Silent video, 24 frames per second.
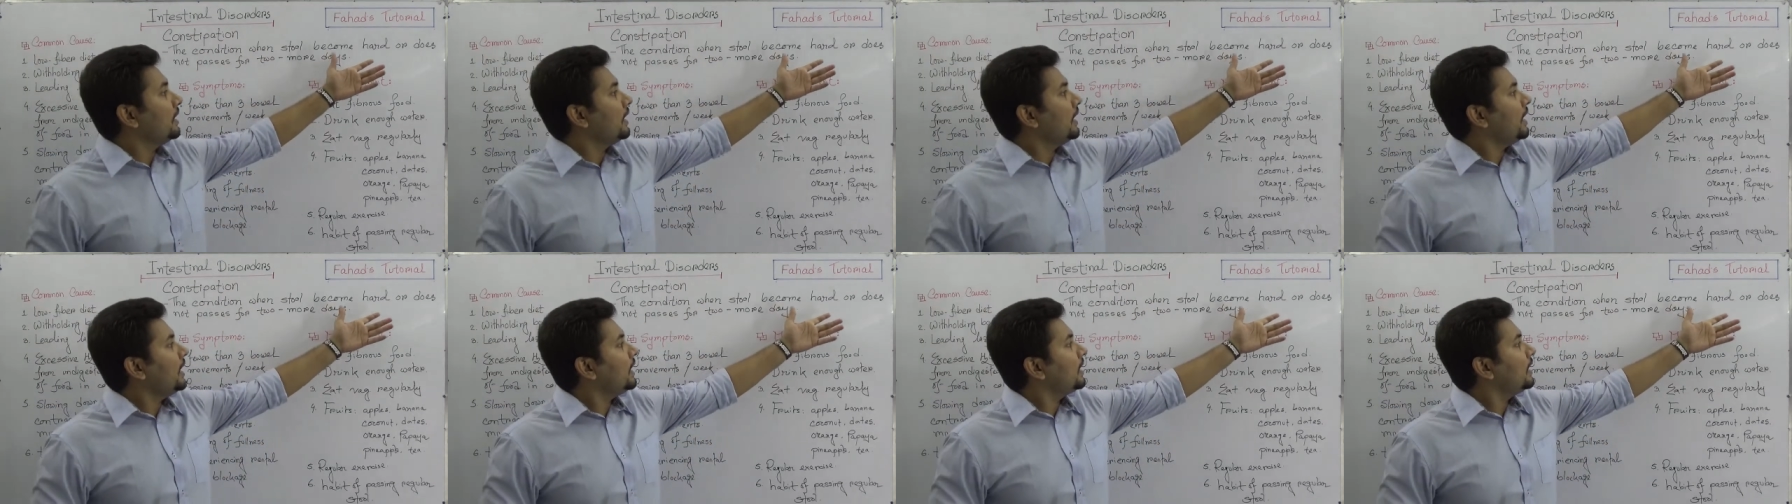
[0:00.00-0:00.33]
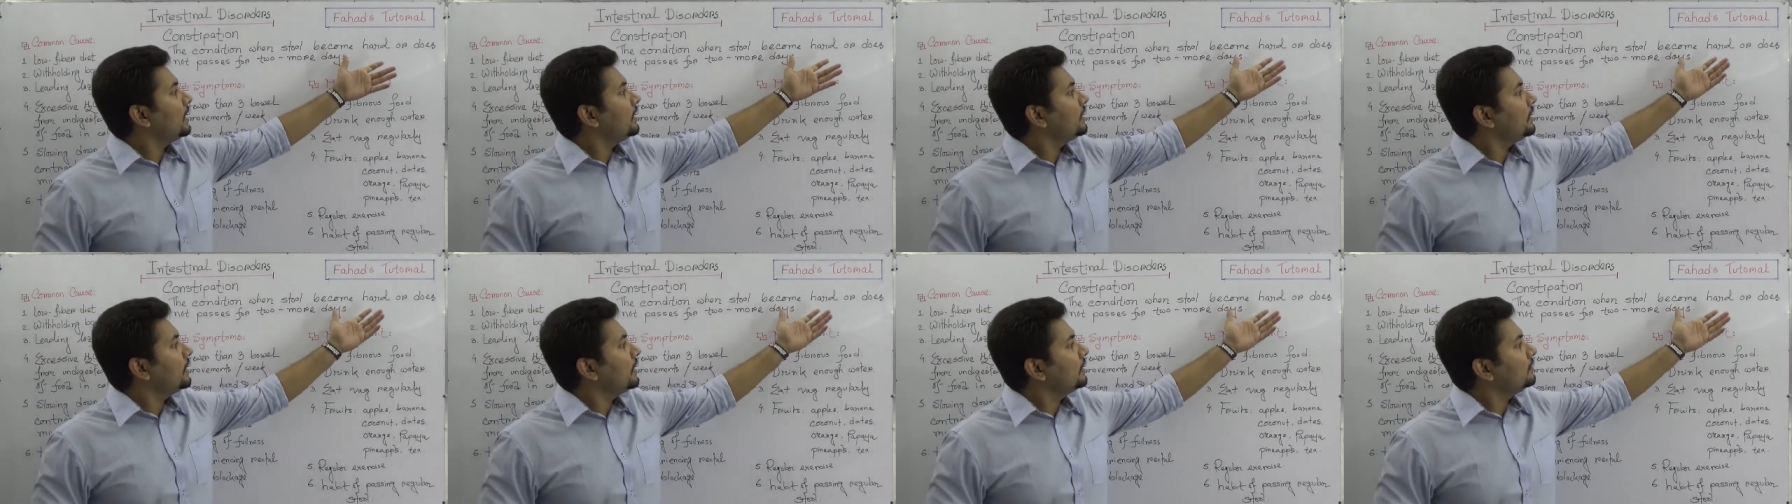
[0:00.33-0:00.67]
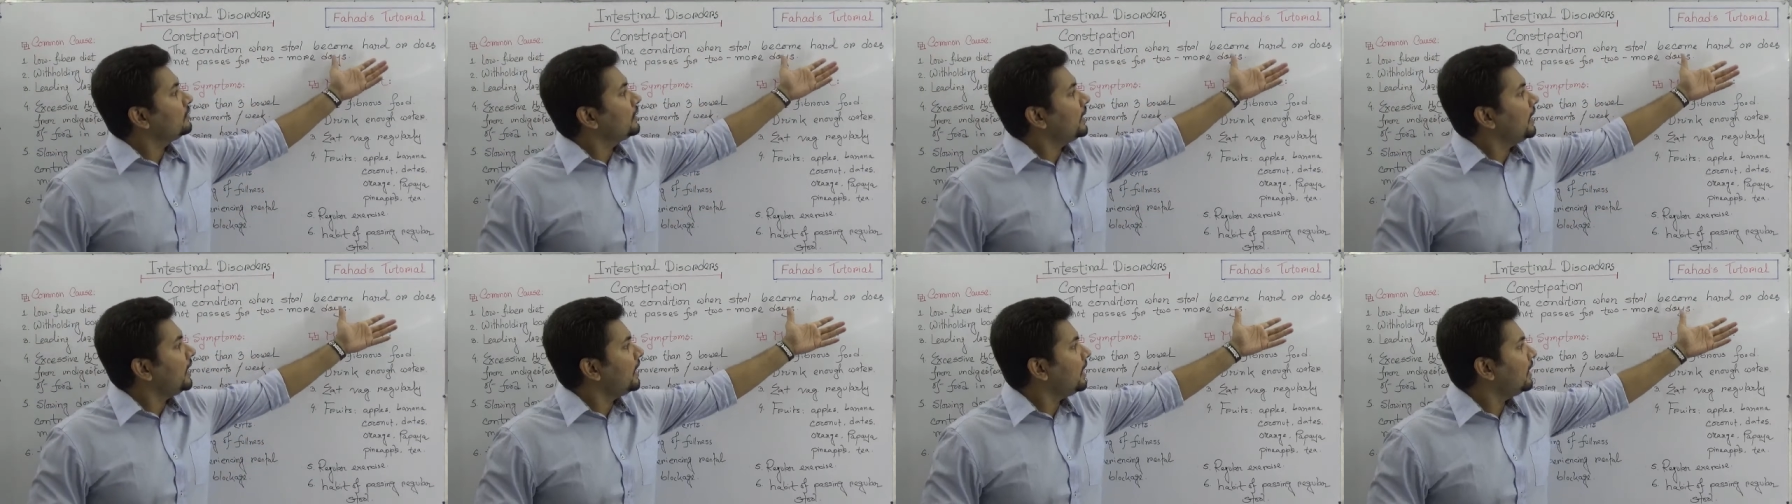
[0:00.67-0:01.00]
uh,
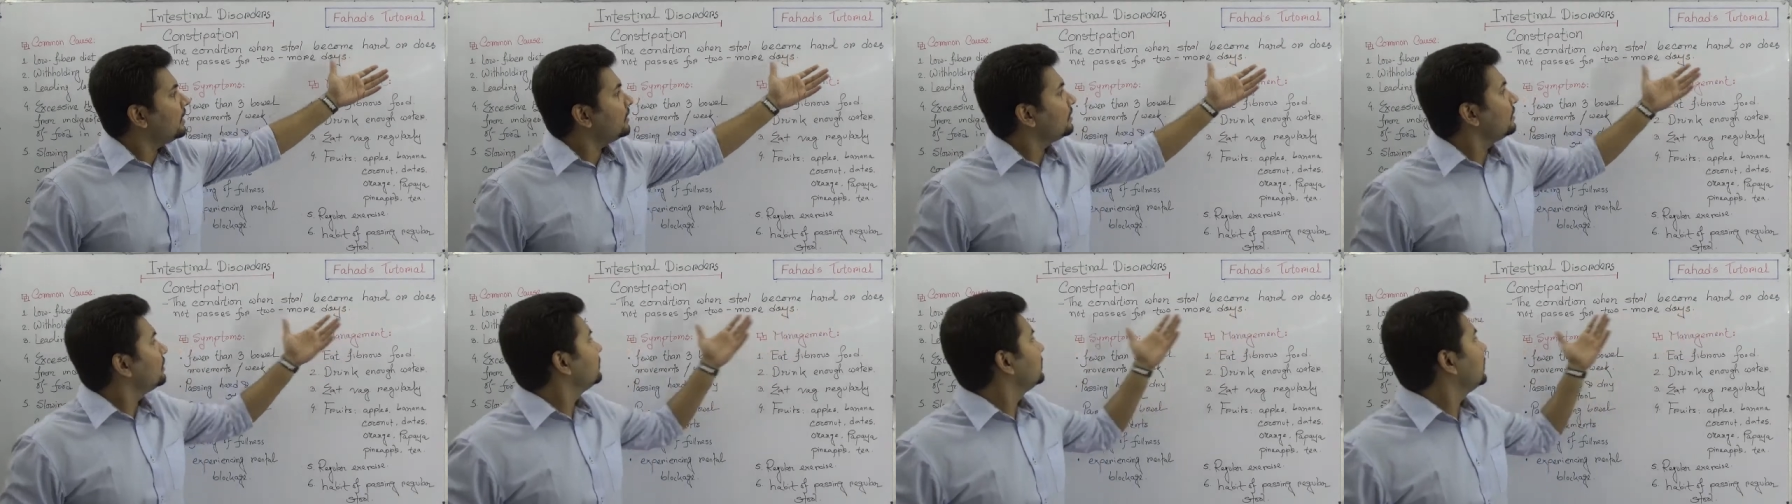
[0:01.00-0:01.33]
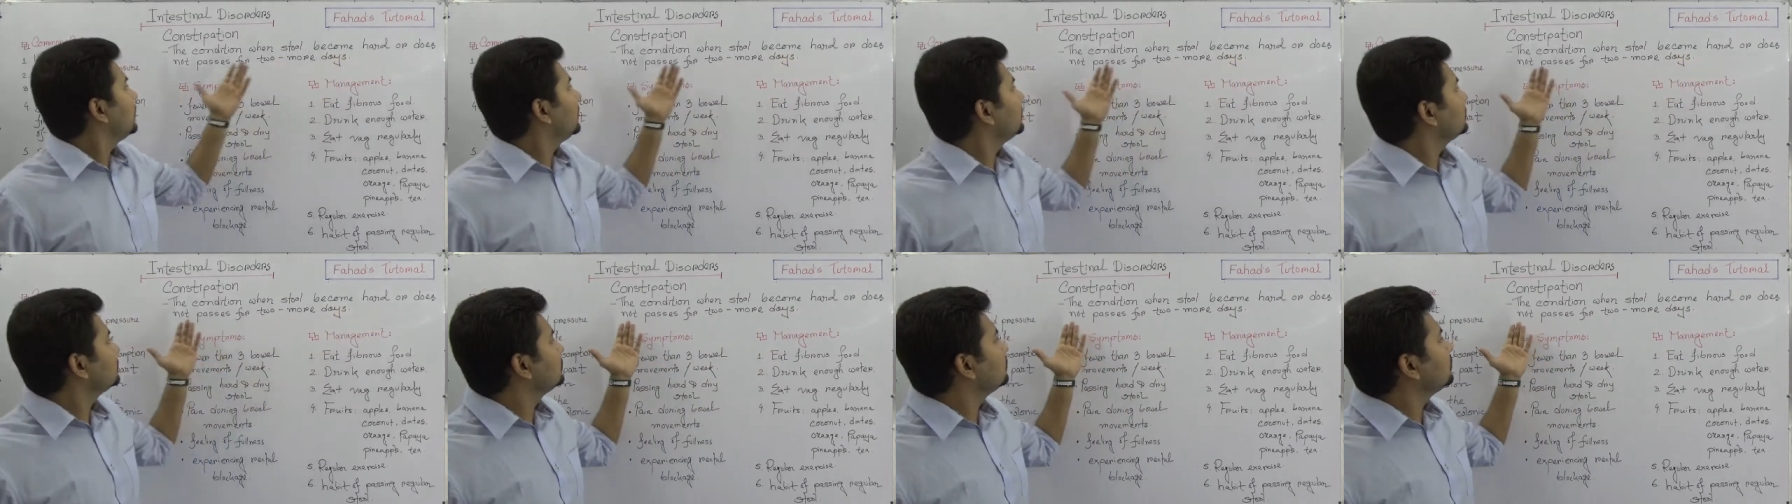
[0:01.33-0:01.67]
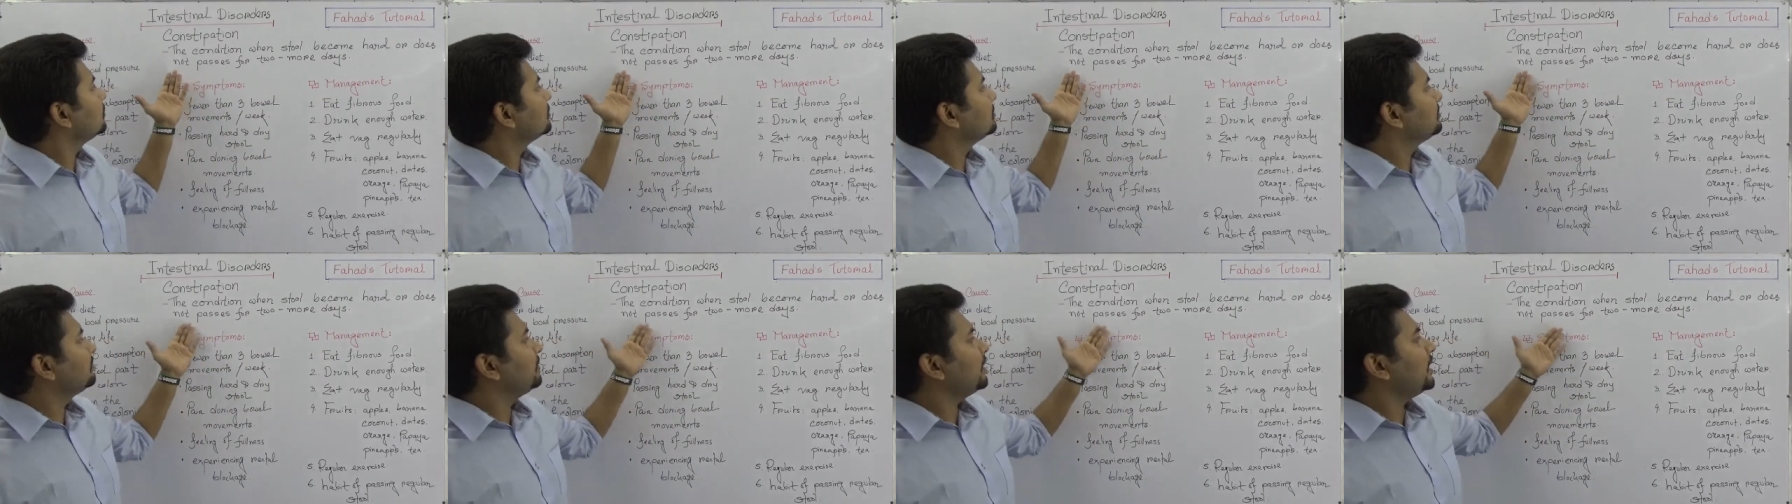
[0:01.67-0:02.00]
uh, does not